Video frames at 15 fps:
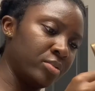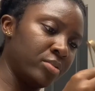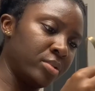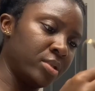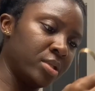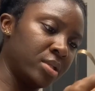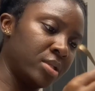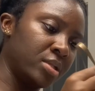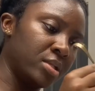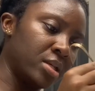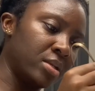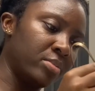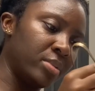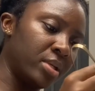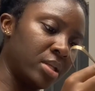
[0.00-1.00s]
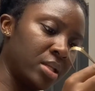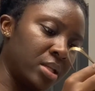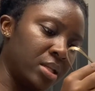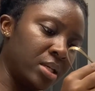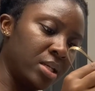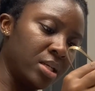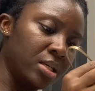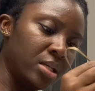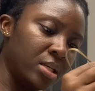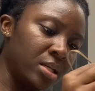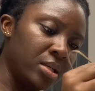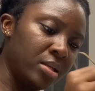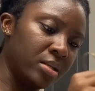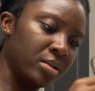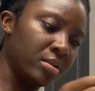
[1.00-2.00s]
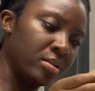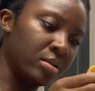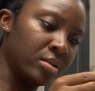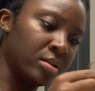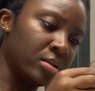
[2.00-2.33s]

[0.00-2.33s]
Just gotta be clean.